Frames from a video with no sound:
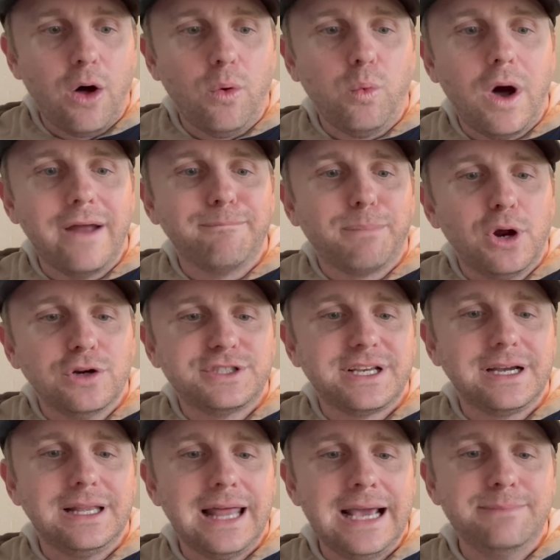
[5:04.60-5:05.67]
One
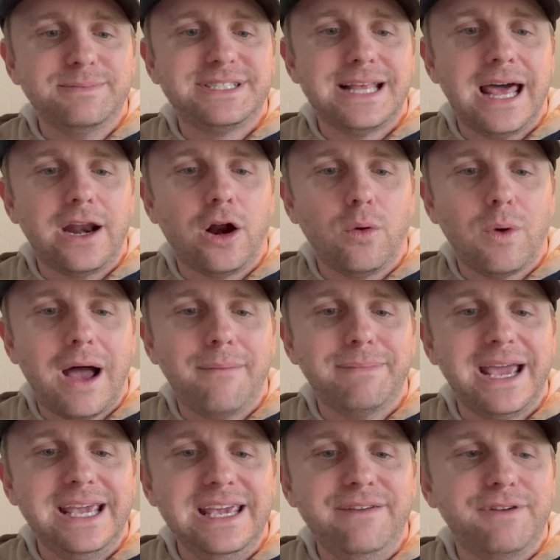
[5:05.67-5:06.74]
person claims that
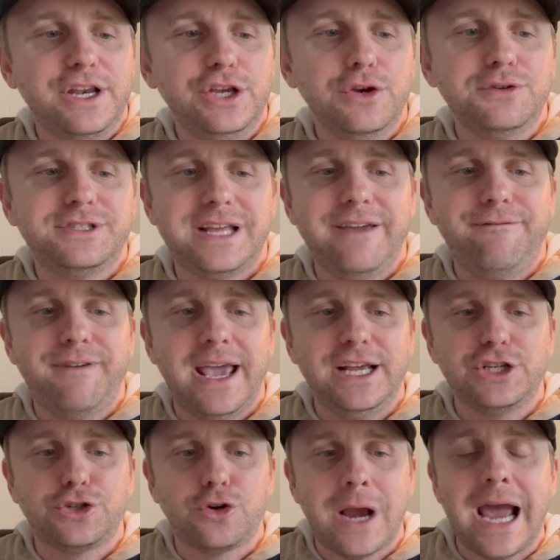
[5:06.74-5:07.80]
Harambe even used a
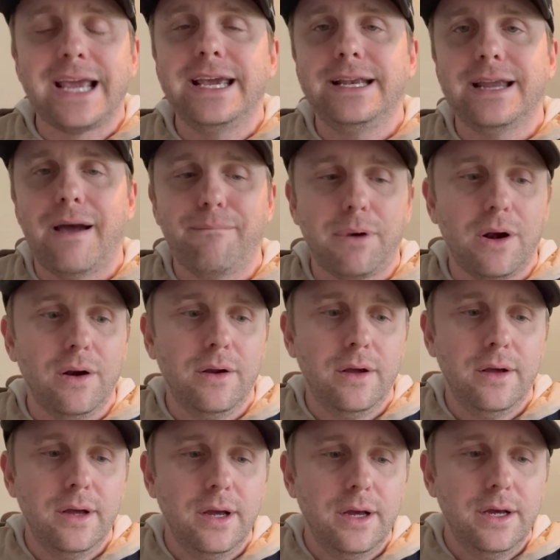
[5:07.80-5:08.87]
fake tracking number
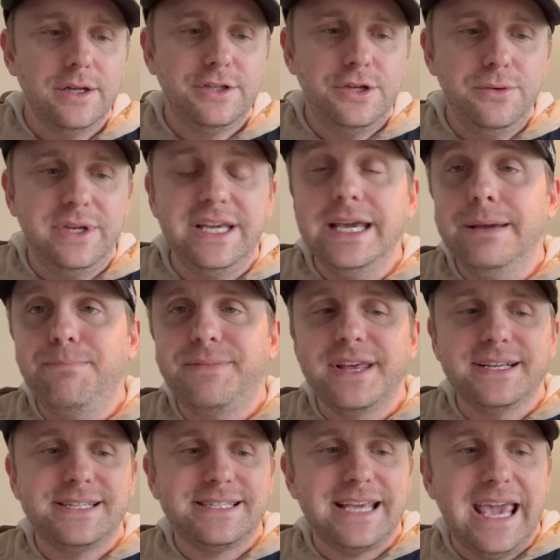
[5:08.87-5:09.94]
to keep the
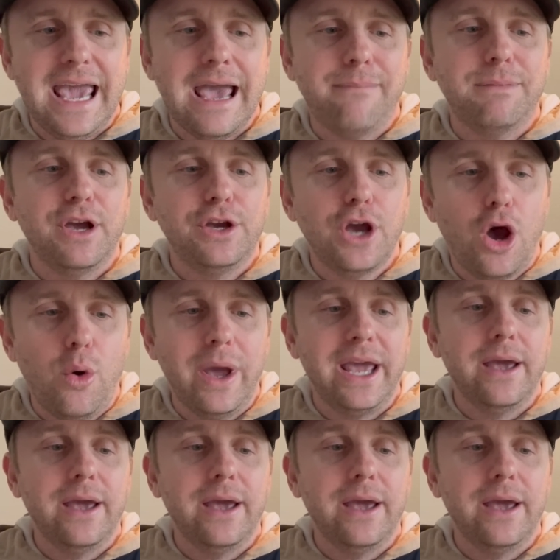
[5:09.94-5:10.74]
scam going.